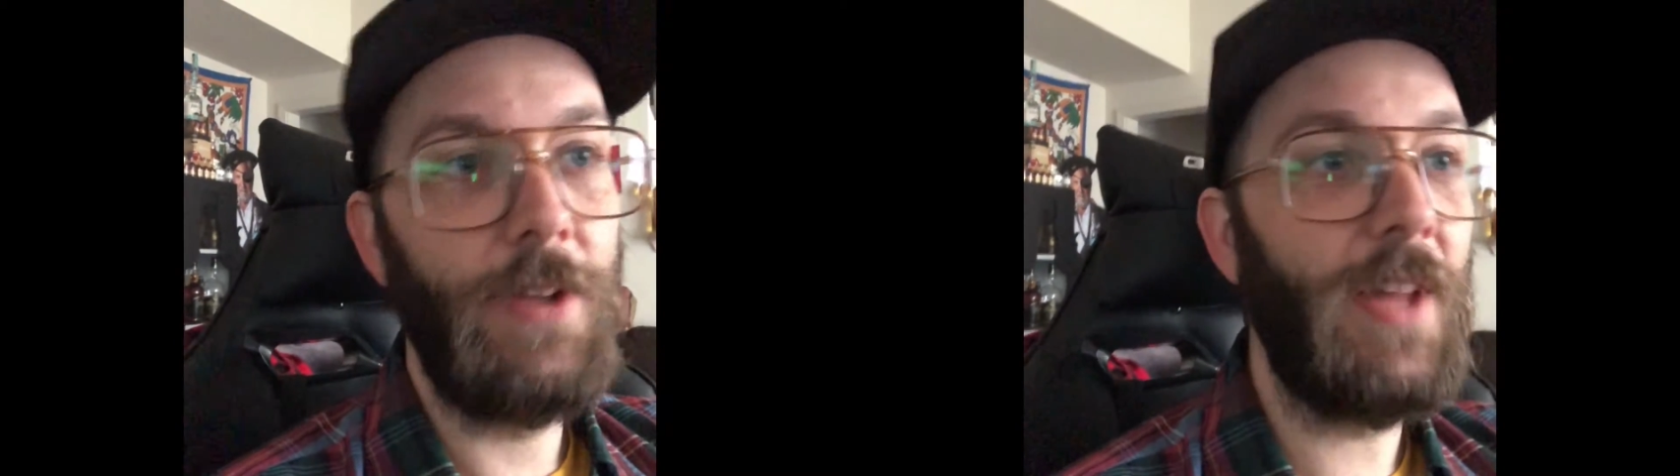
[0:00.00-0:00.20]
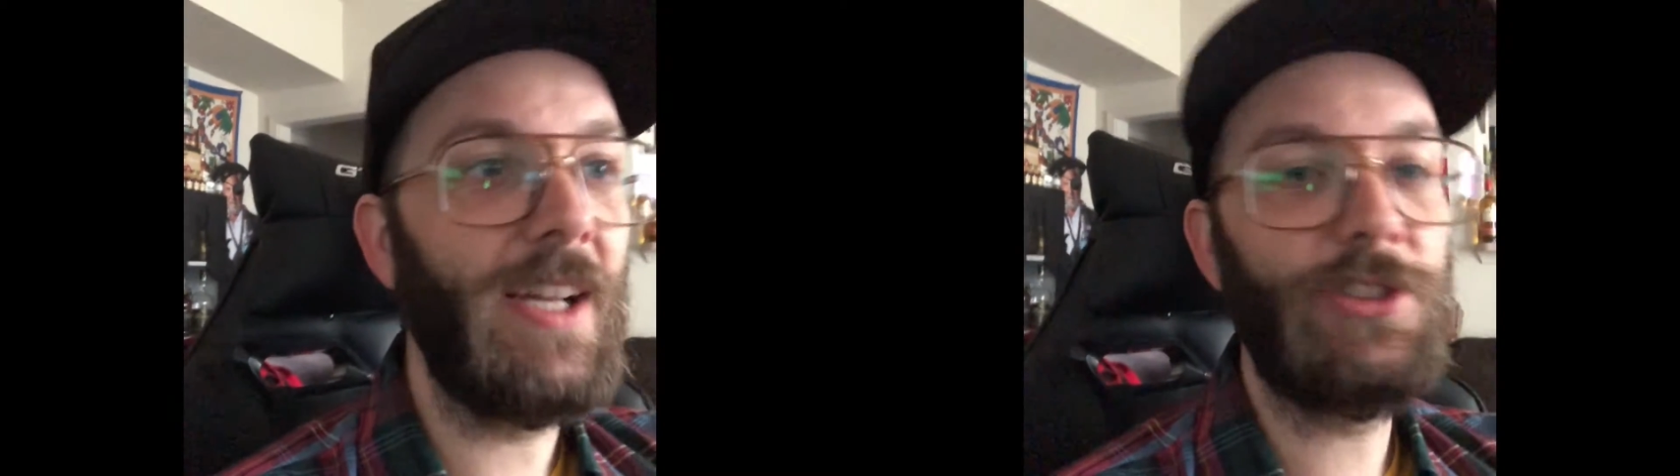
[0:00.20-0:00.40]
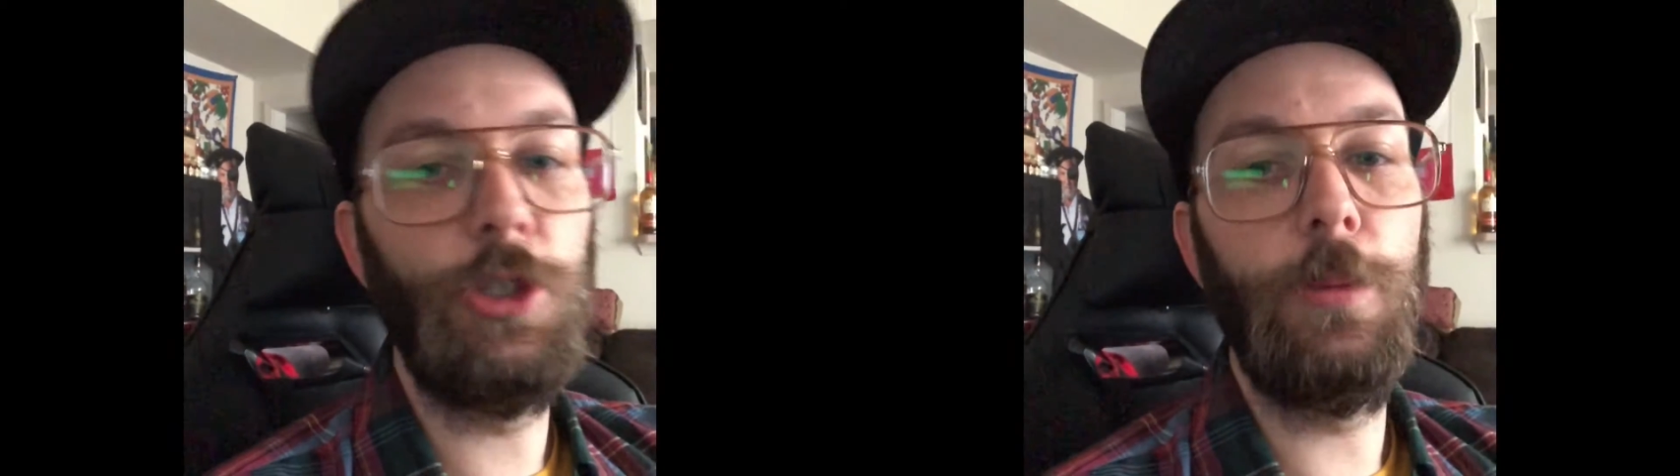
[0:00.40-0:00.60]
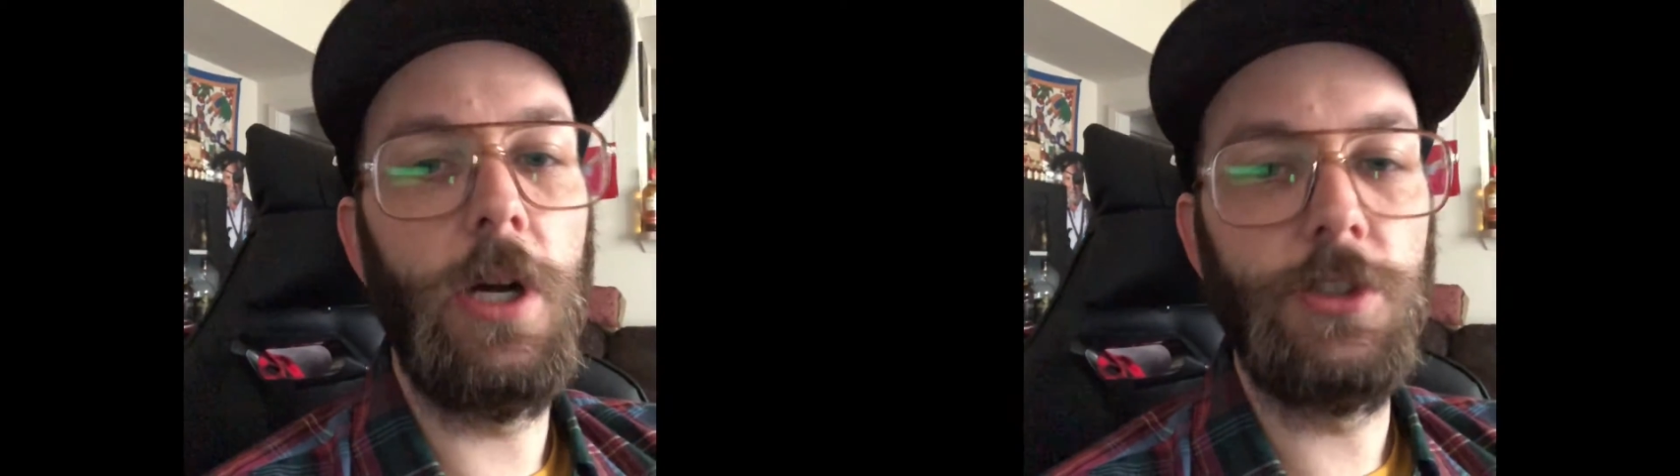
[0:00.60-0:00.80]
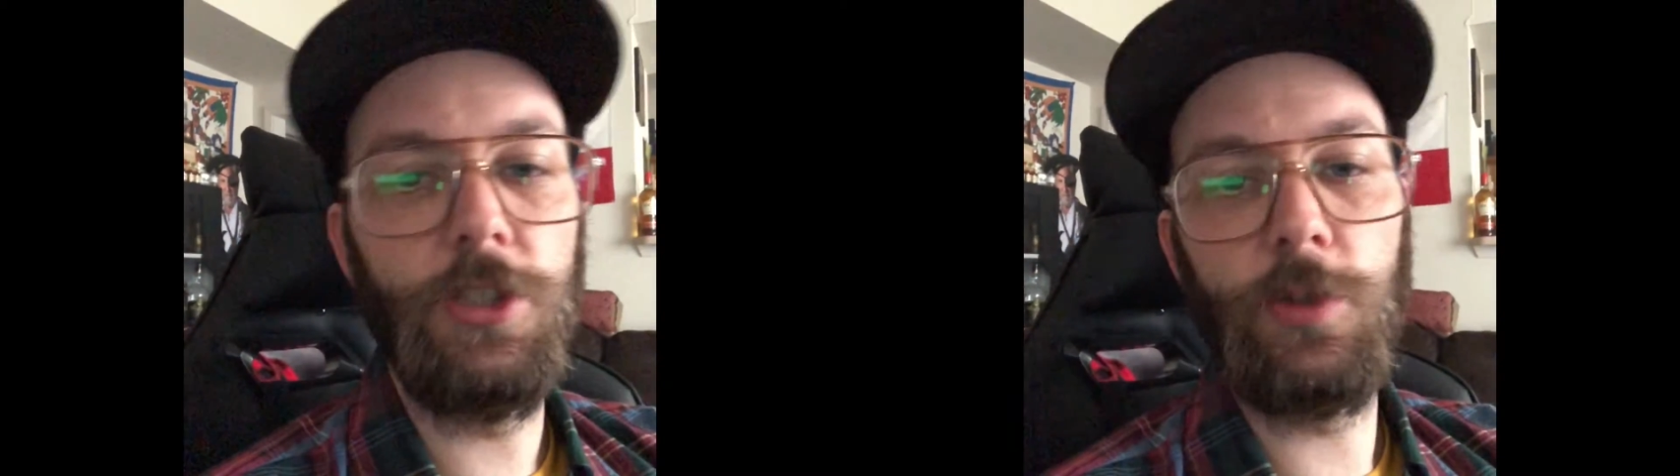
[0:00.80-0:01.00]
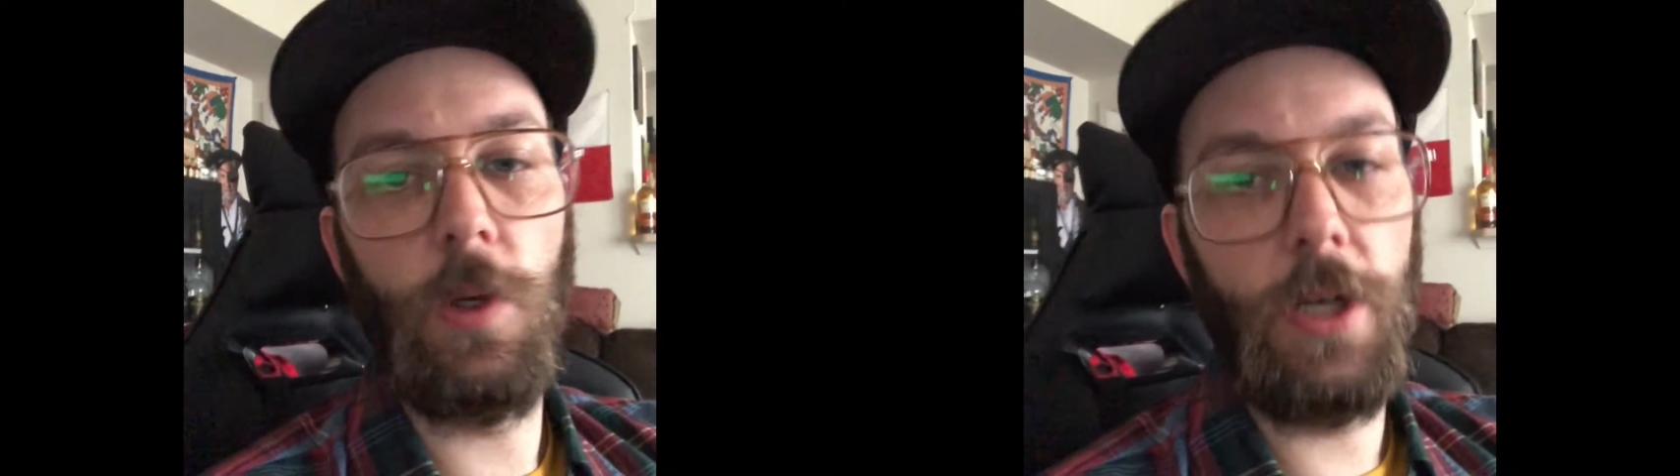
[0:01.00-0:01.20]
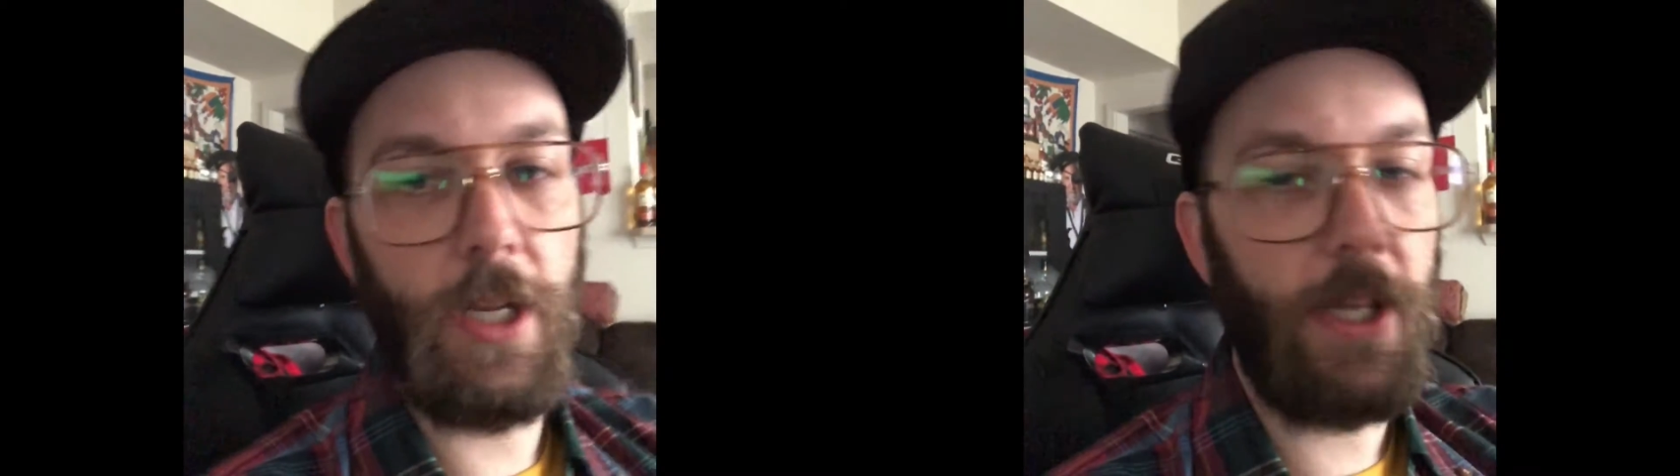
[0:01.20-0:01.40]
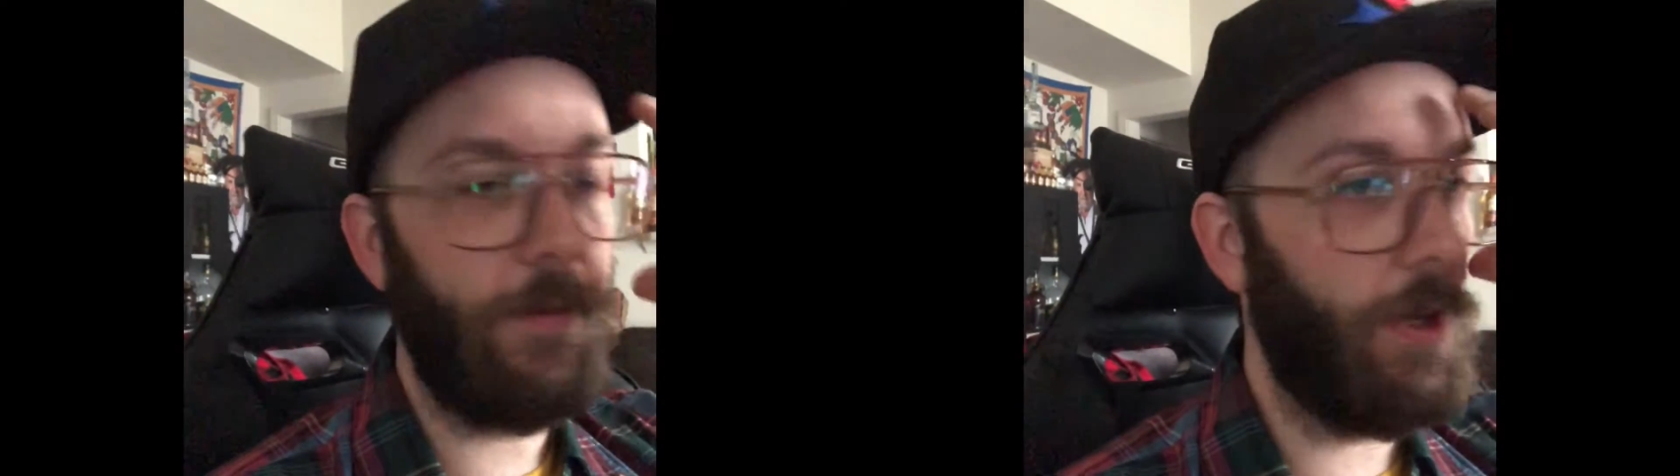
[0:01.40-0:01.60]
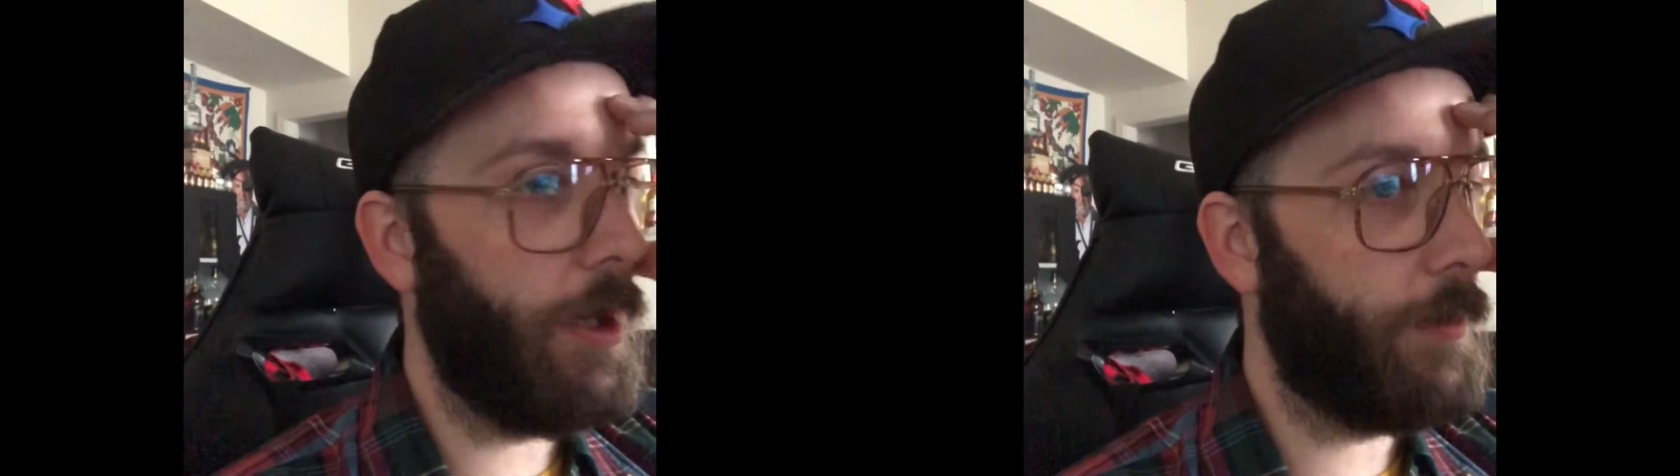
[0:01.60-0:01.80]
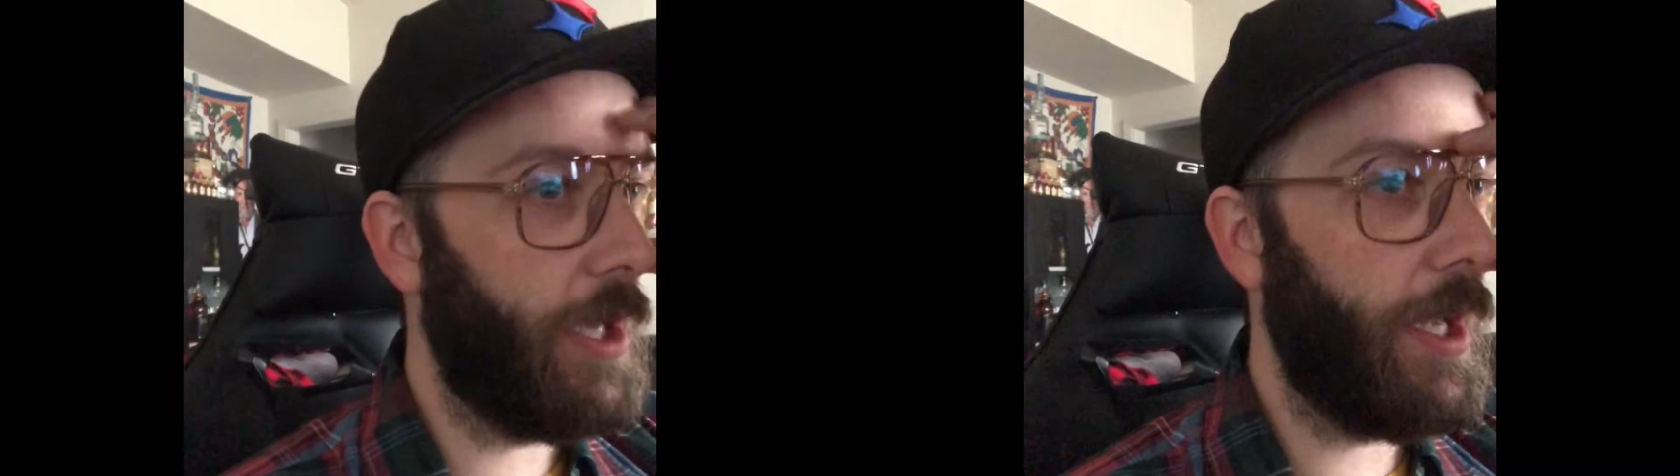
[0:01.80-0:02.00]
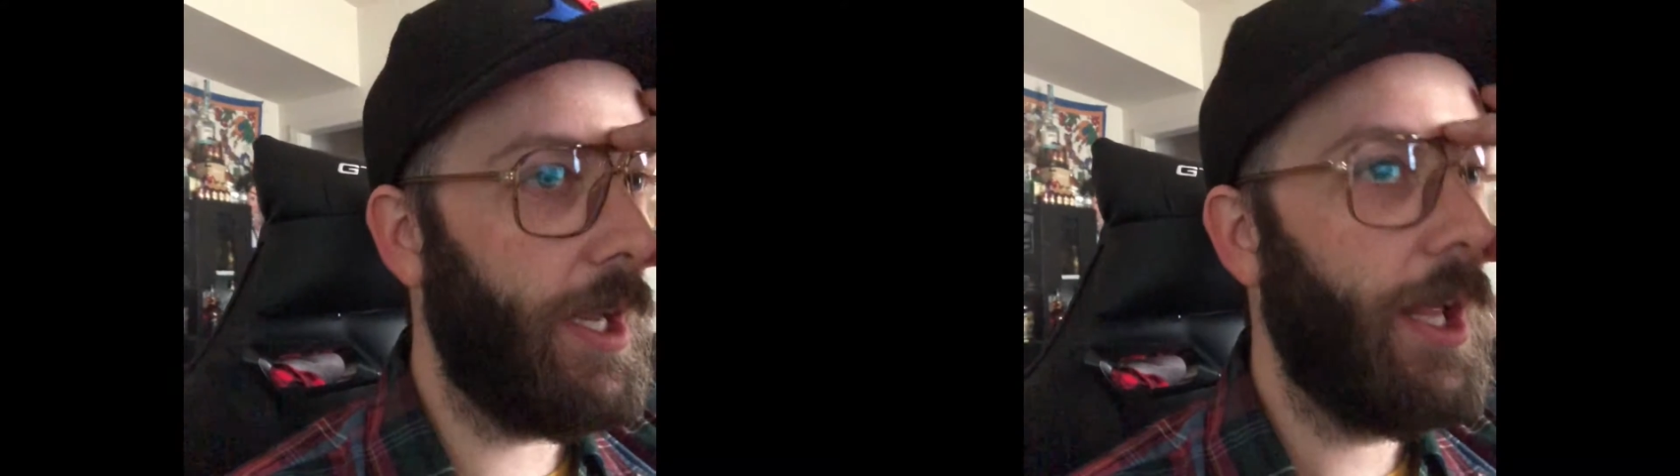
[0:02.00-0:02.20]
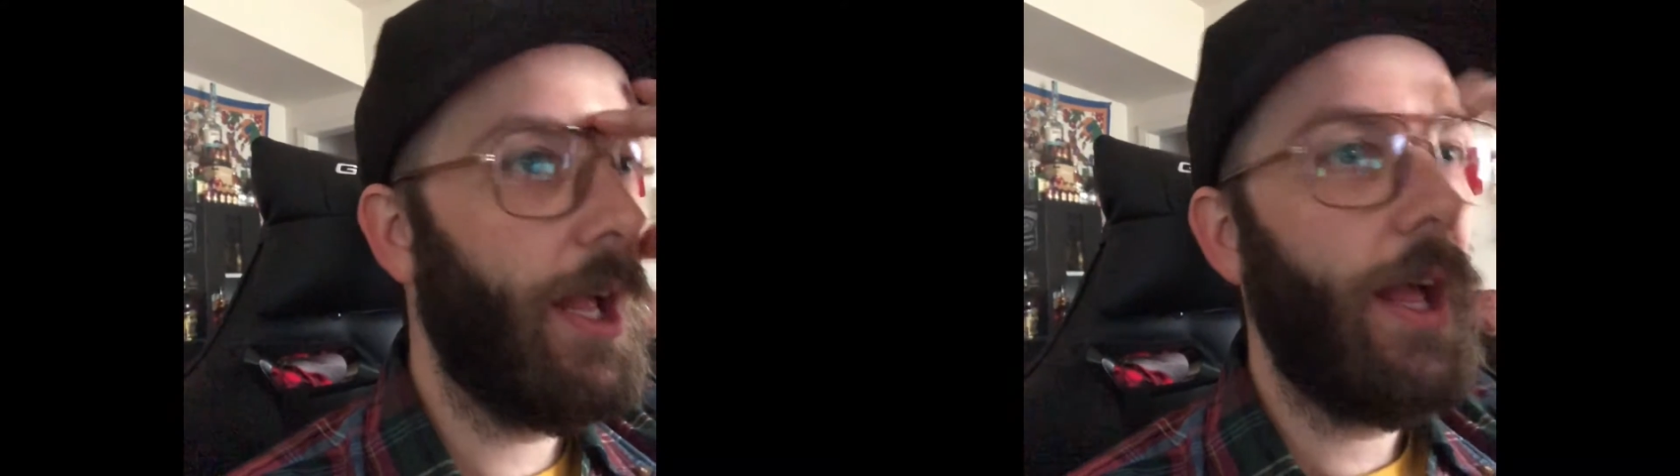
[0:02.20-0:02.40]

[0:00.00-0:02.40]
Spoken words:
Not too much, just wanted to give an update.